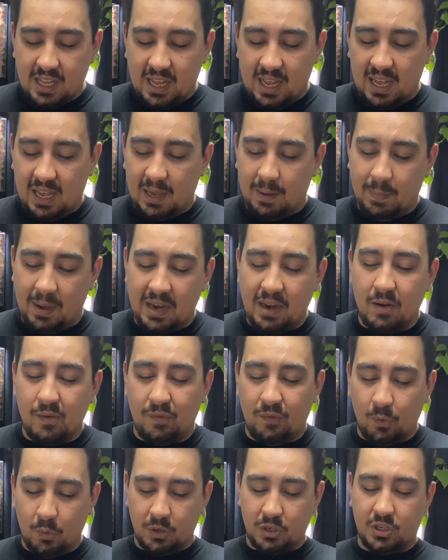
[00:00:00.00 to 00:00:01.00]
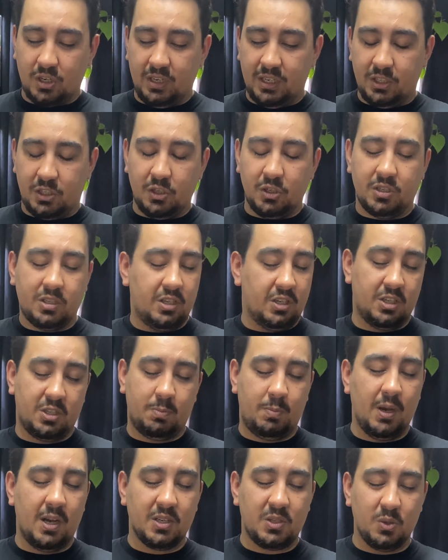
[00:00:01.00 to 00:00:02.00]
and unfortunately, due to just
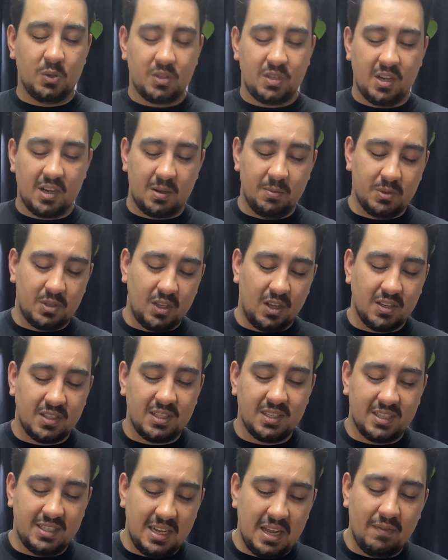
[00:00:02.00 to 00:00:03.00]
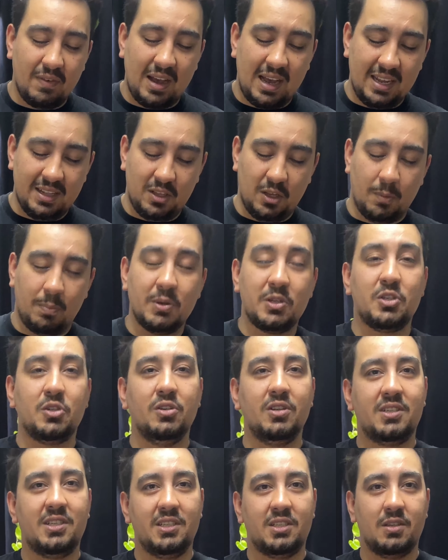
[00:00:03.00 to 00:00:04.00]
personal circumstances, never had the
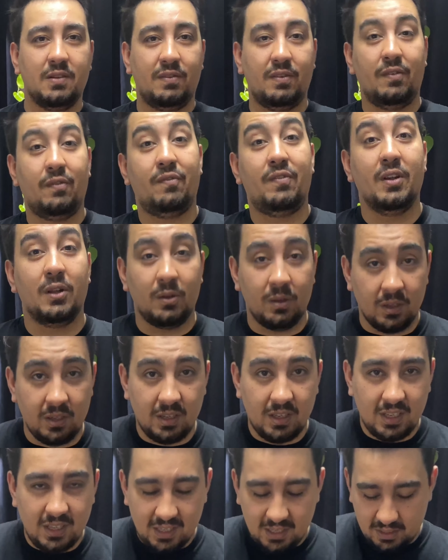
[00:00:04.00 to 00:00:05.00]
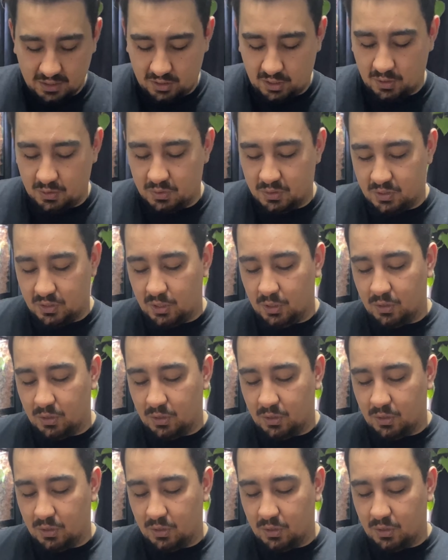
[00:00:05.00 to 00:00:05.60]
opportunity to fulfill those